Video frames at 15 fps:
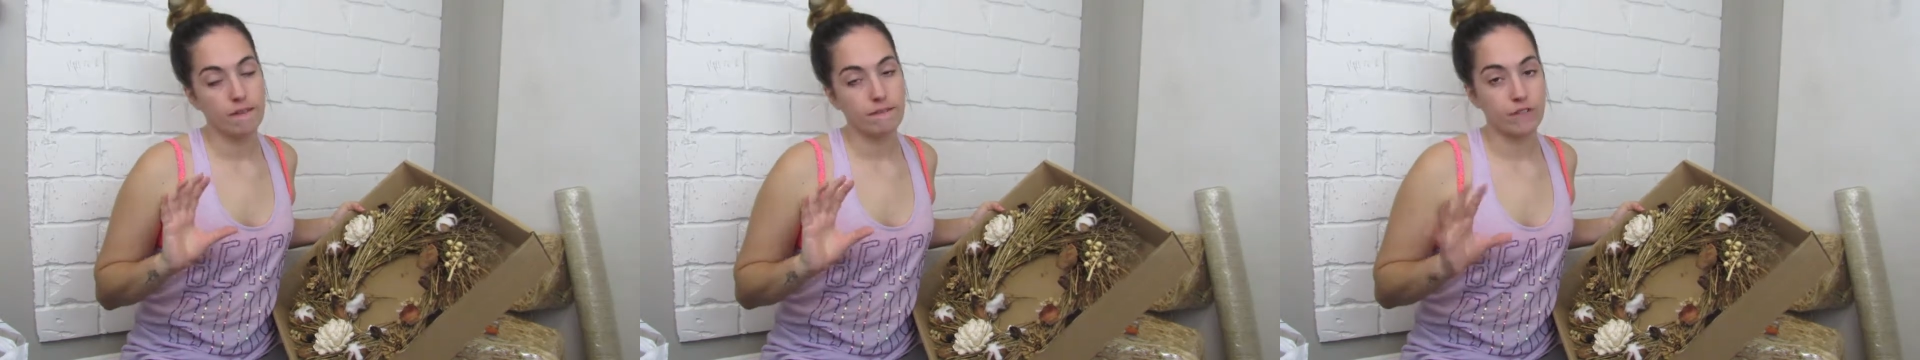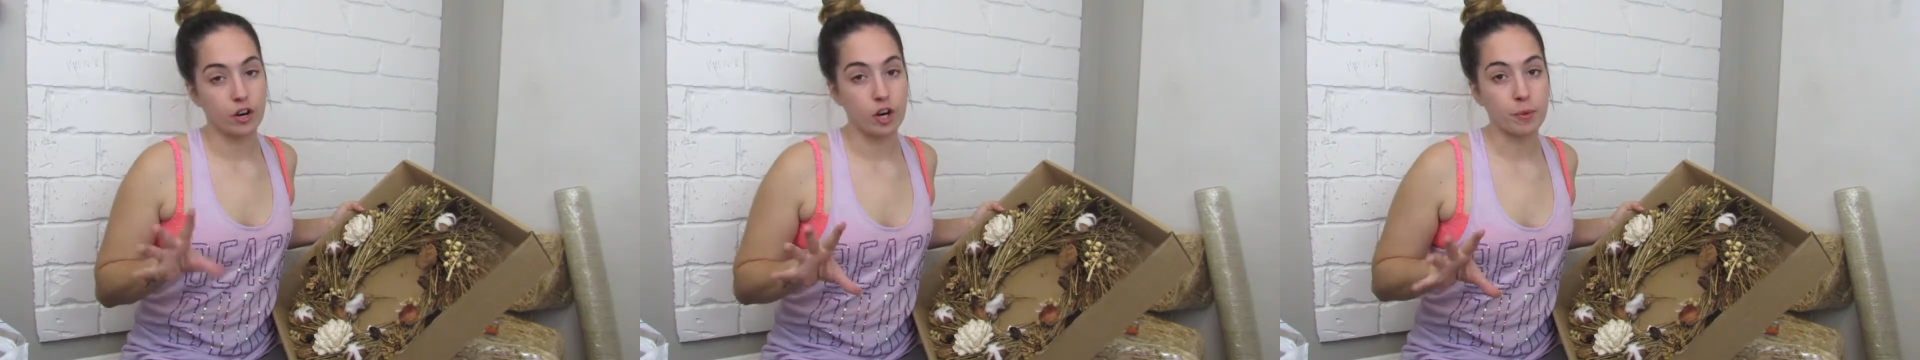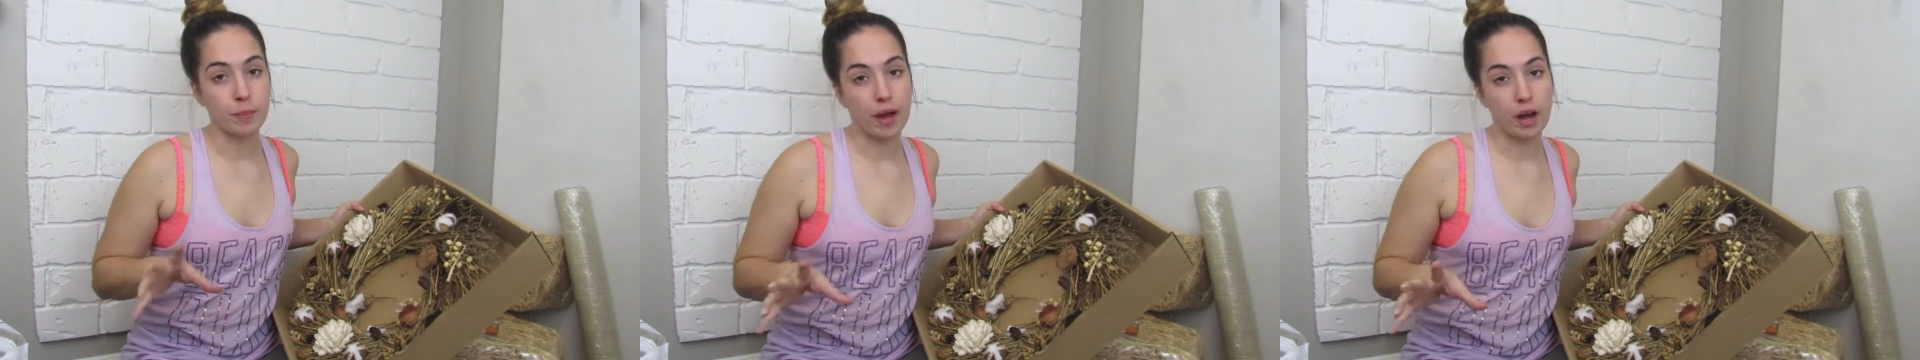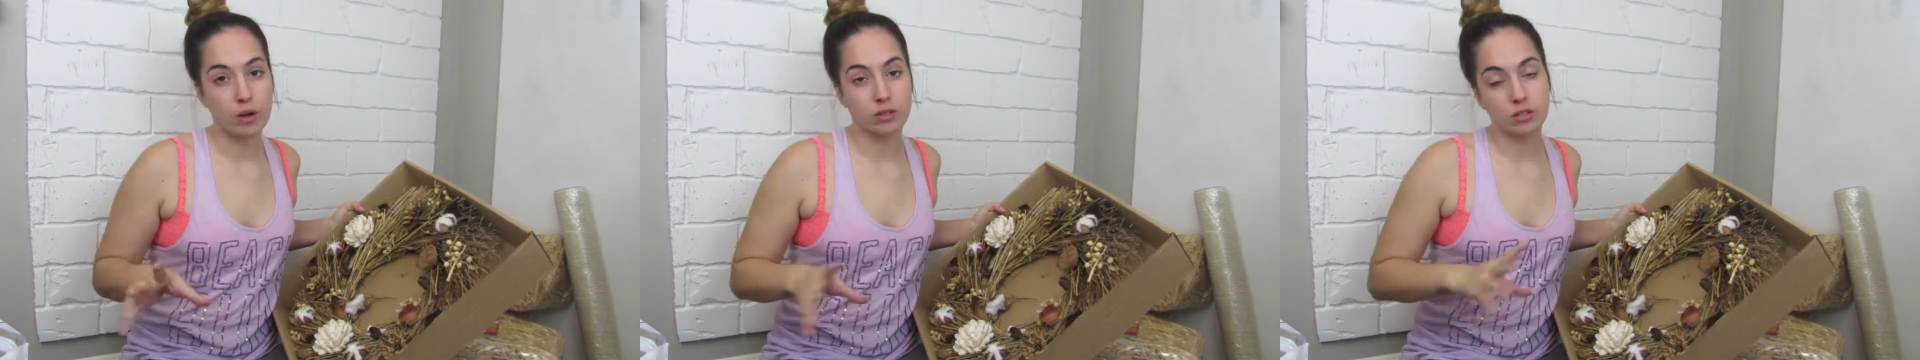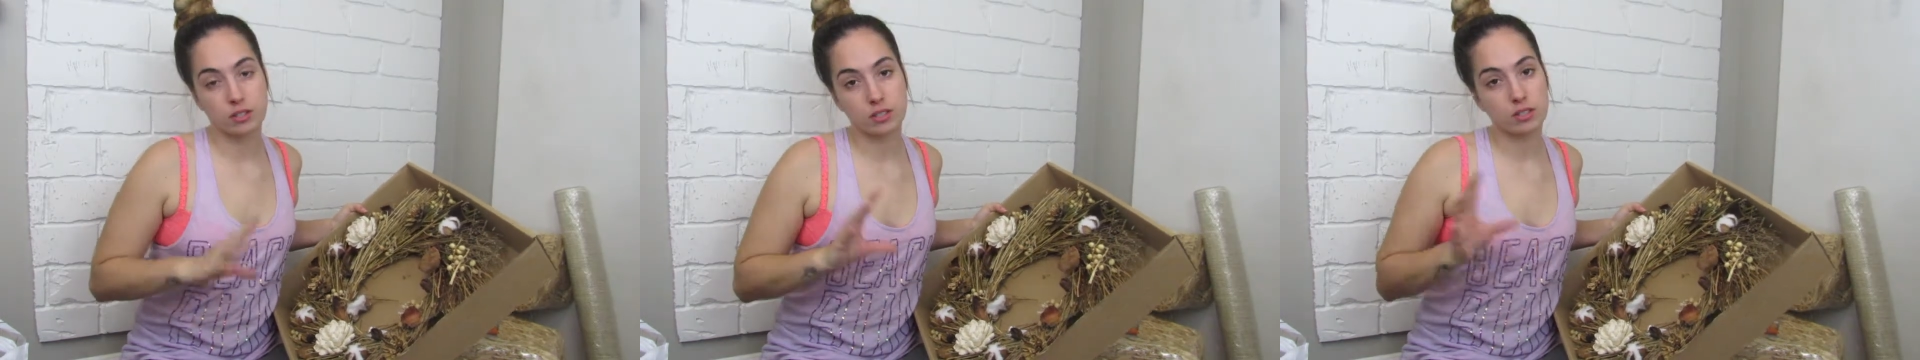
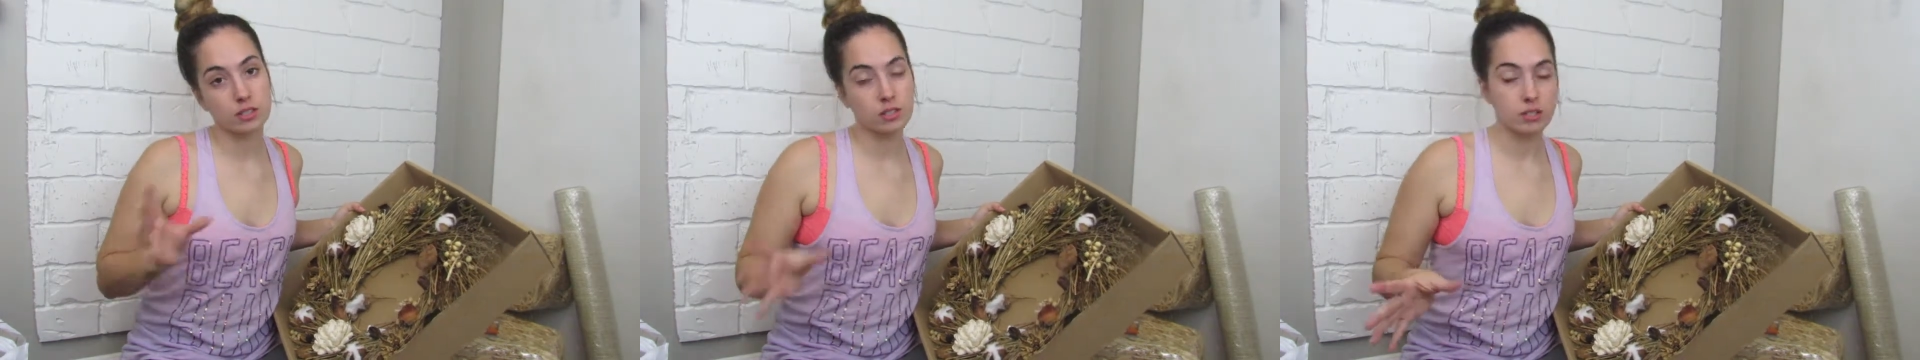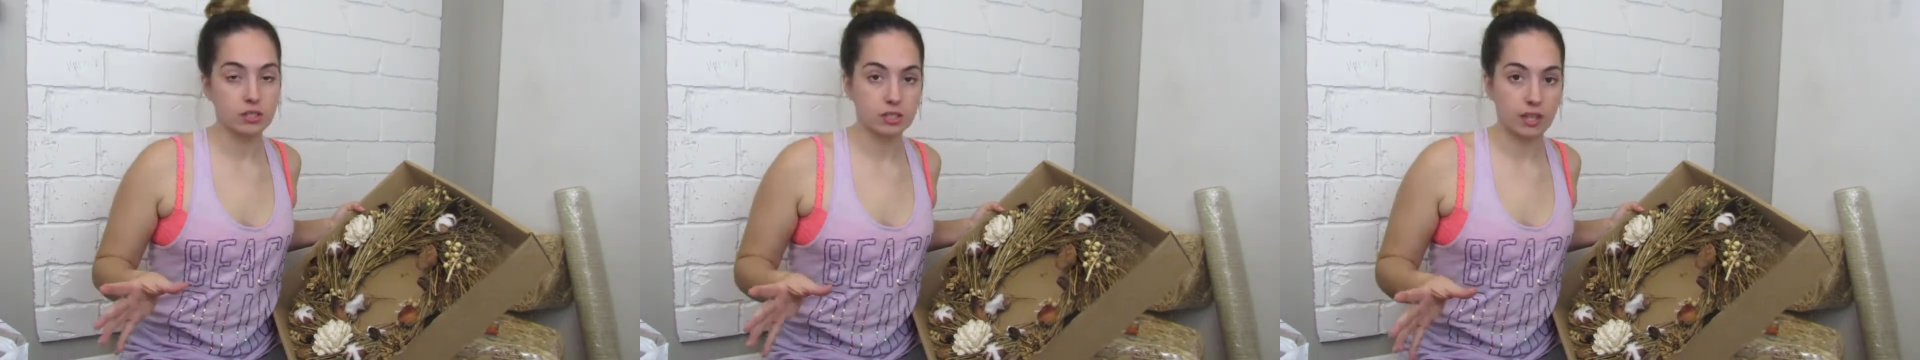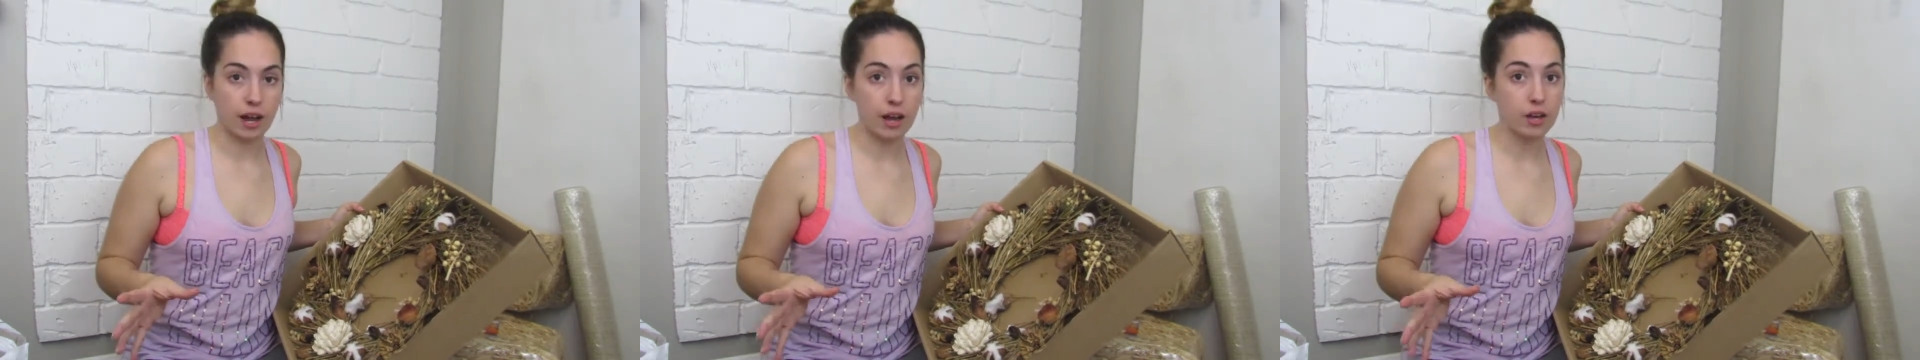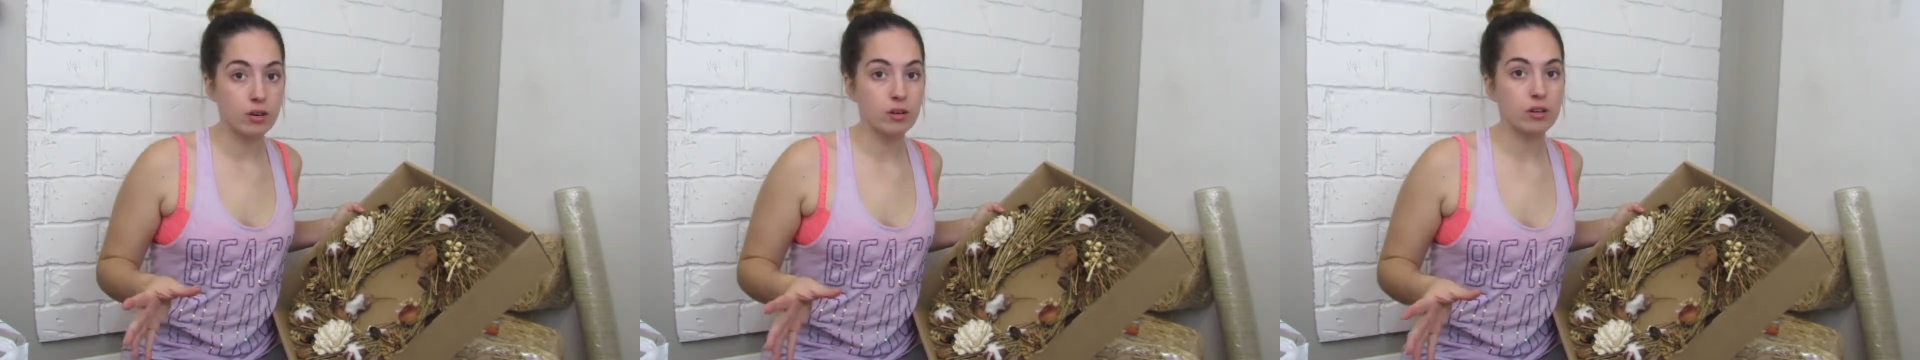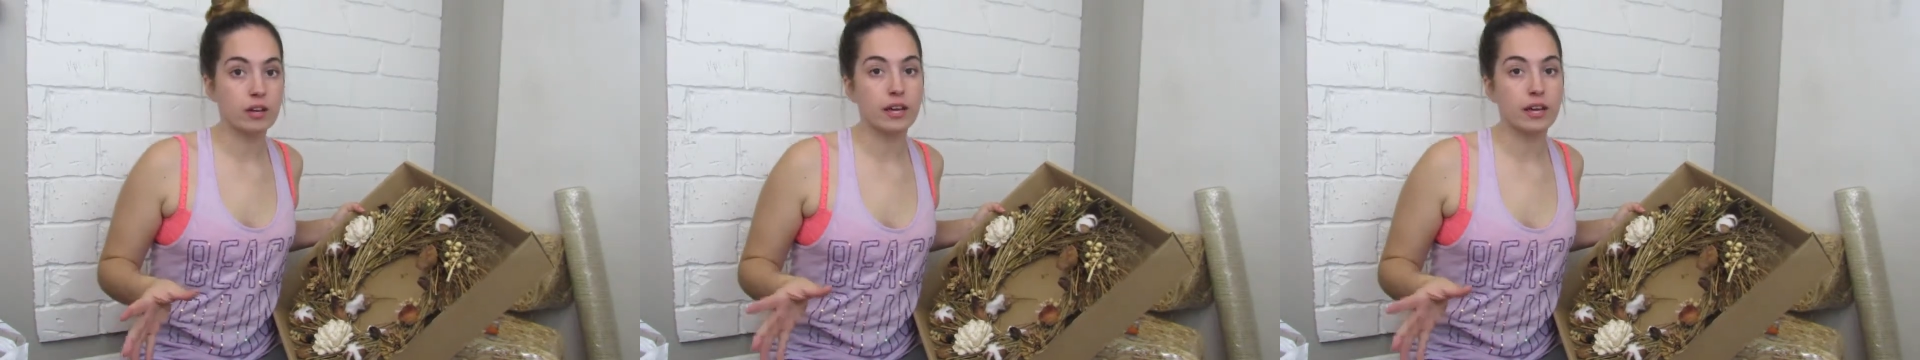farmhouse style,